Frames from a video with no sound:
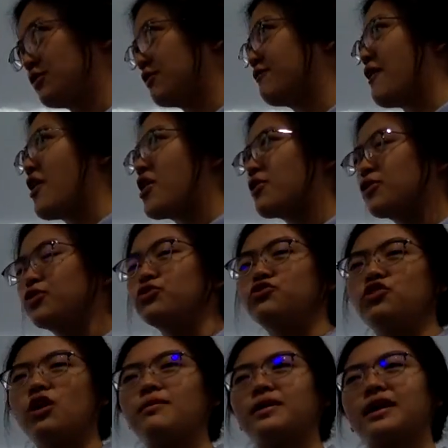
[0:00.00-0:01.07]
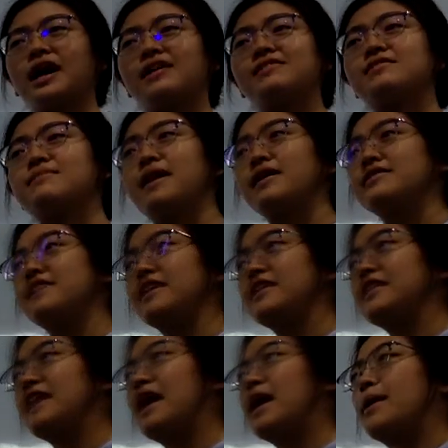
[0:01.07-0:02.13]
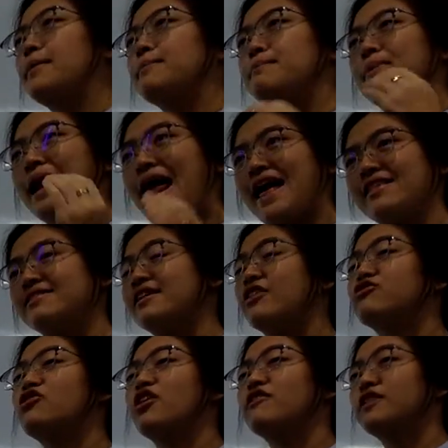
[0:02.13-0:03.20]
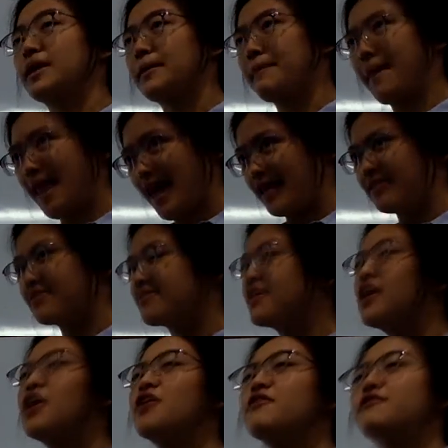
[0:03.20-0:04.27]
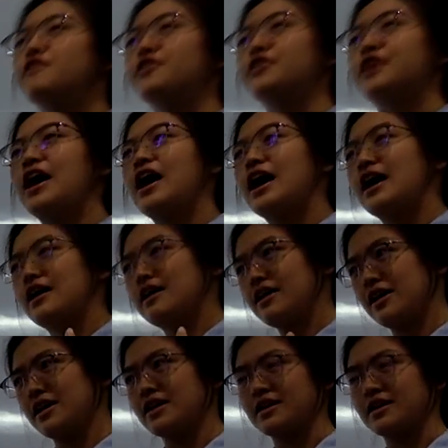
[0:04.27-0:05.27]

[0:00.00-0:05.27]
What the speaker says: a very good job in customizing their plans, their traveling plans for their